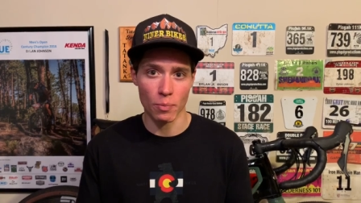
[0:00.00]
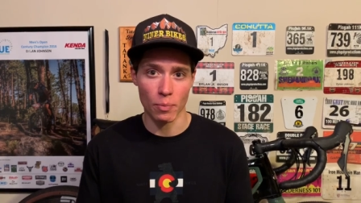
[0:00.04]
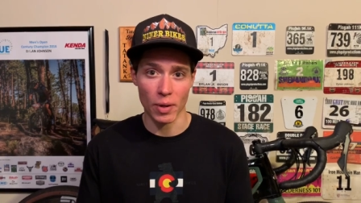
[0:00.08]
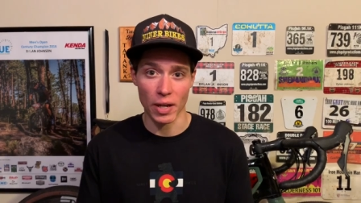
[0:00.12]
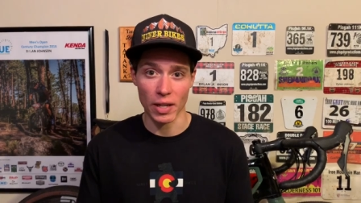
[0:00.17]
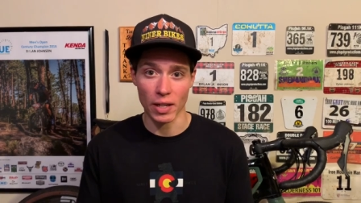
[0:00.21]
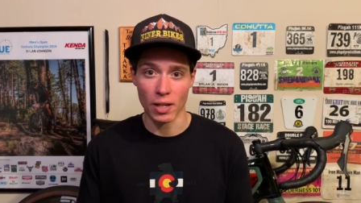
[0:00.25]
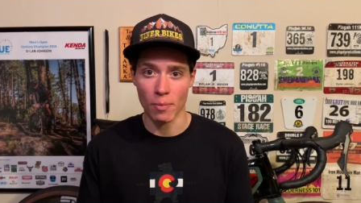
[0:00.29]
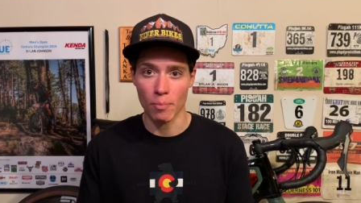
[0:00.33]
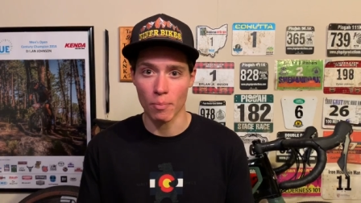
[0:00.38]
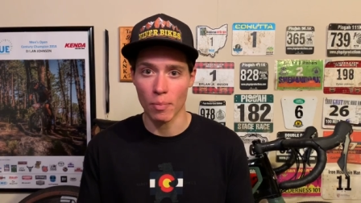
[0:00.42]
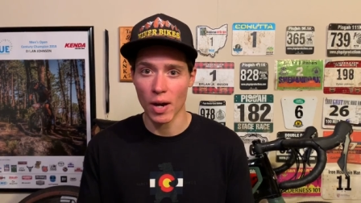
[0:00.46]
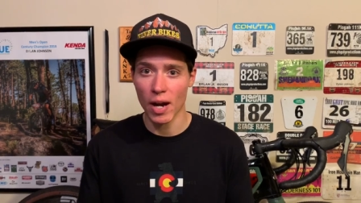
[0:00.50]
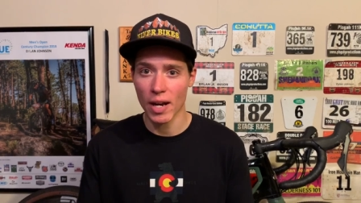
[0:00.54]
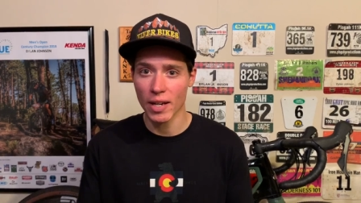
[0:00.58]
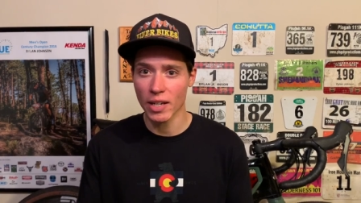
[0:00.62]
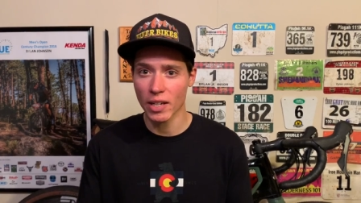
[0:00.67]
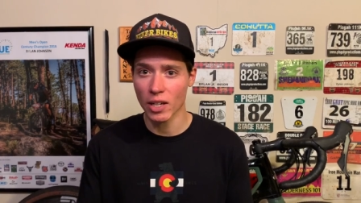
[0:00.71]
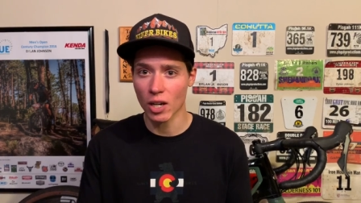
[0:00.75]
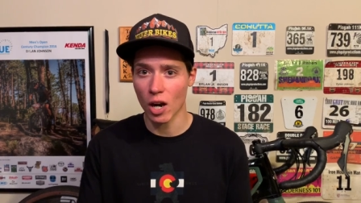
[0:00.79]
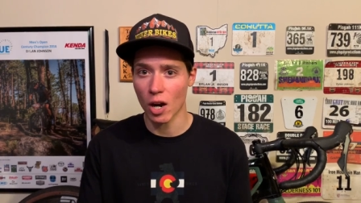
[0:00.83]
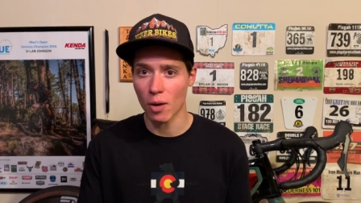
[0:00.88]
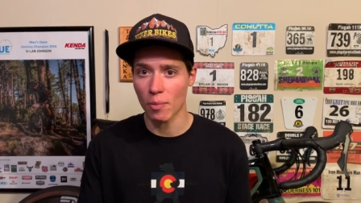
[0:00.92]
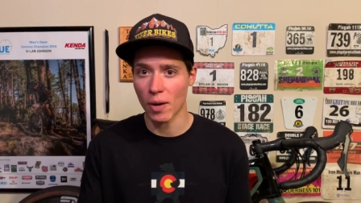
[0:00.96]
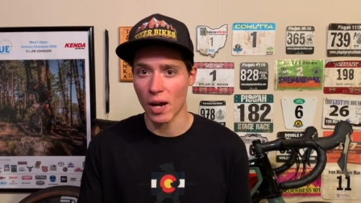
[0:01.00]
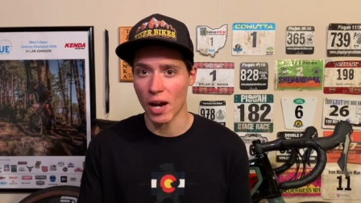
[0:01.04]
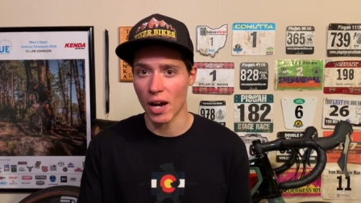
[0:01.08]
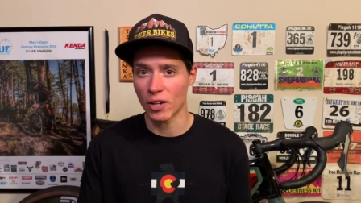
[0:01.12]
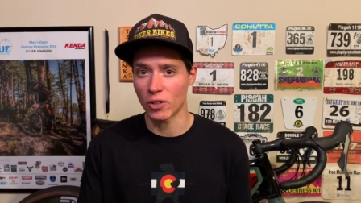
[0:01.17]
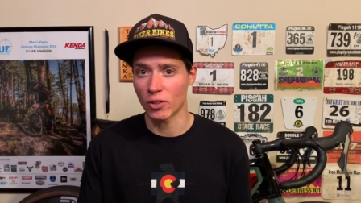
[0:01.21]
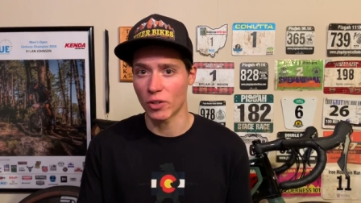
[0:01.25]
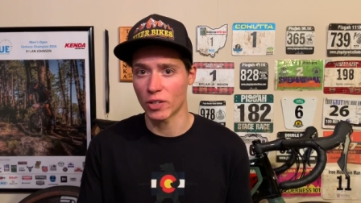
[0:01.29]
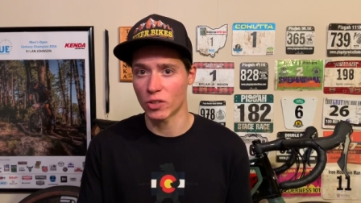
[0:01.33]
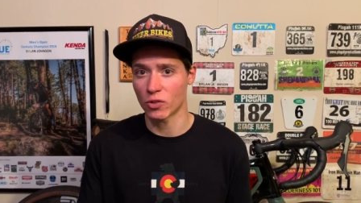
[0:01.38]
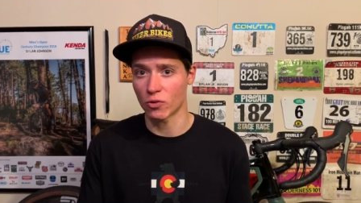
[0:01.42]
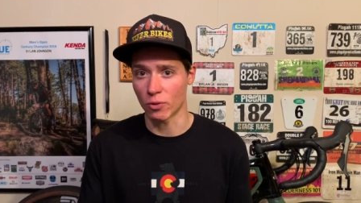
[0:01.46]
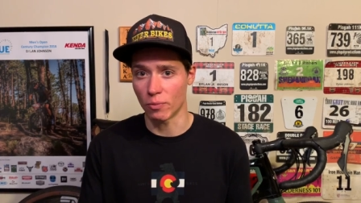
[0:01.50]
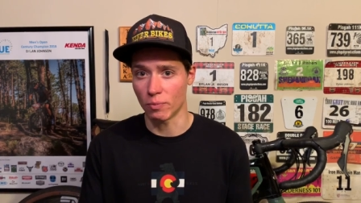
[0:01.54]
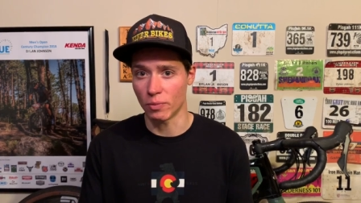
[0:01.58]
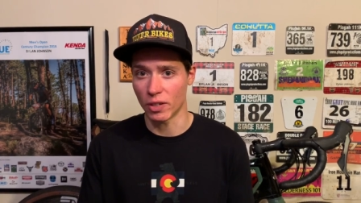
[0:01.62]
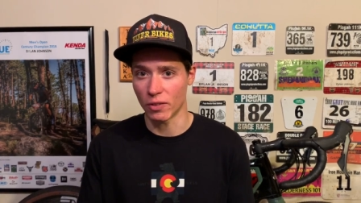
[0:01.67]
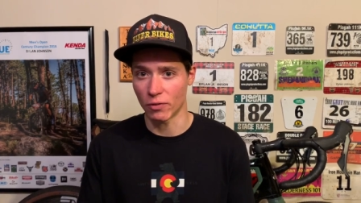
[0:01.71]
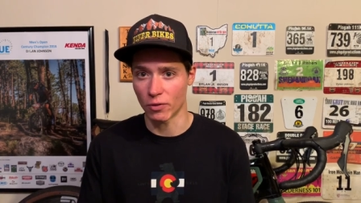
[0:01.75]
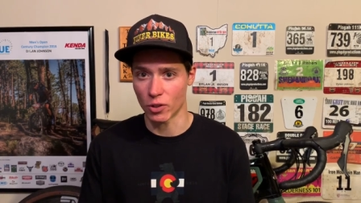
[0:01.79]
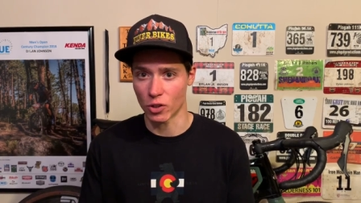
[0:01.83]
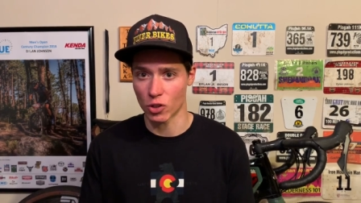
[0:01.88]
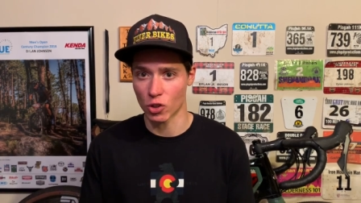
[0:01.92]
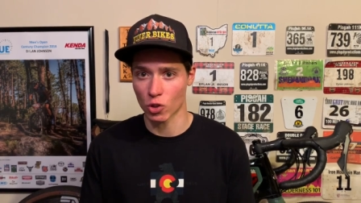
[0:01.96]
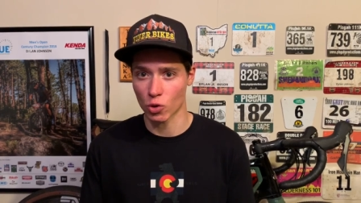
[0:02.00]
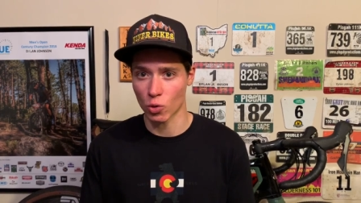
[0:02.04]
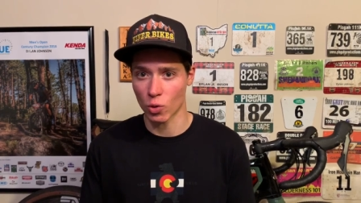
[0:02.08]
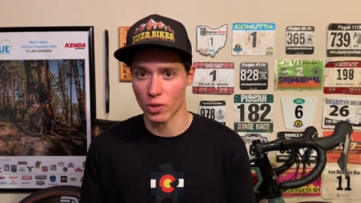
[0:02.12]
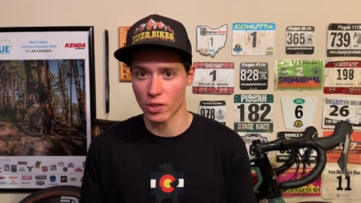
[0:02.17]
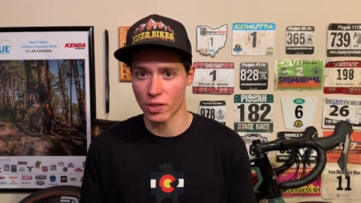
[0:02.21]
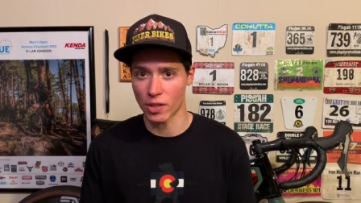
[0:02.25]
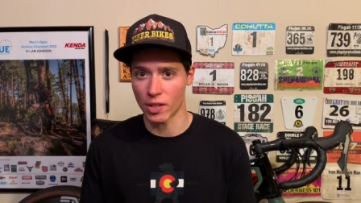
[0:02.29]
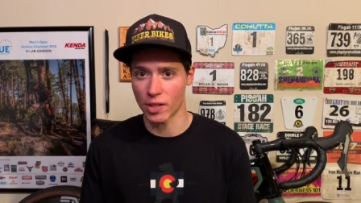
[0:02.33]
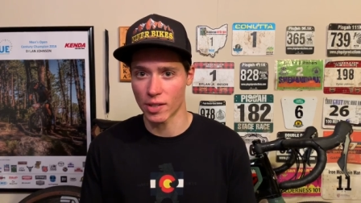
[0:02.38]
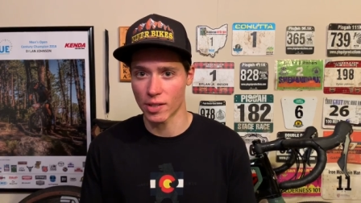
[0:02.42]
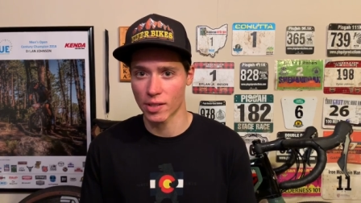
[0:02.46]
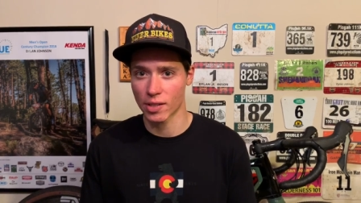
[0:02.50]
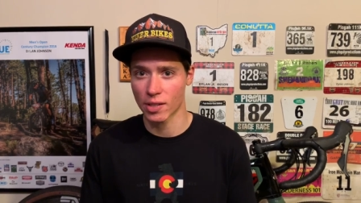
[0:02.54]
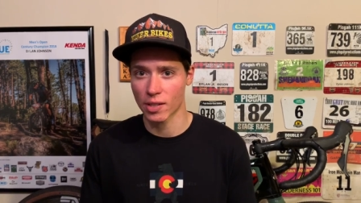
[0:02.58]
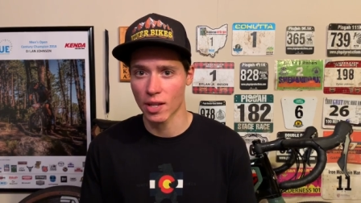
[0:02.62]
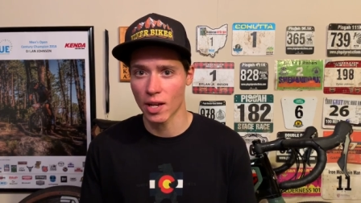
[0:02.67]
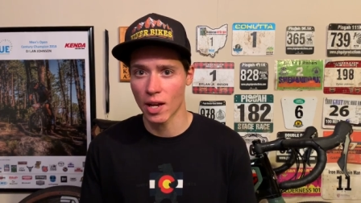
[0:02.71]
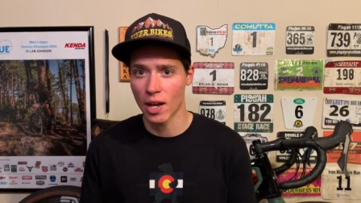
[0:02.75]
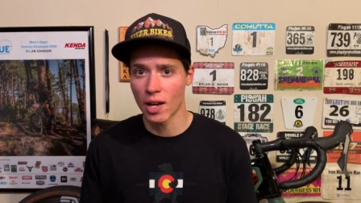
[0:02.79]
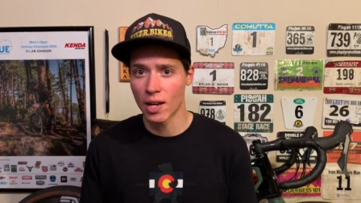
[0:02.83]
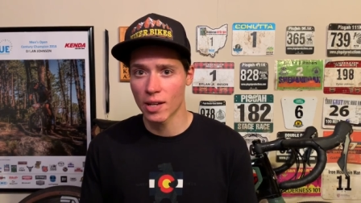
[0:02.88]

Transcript: by combining carbohydrates from different sources,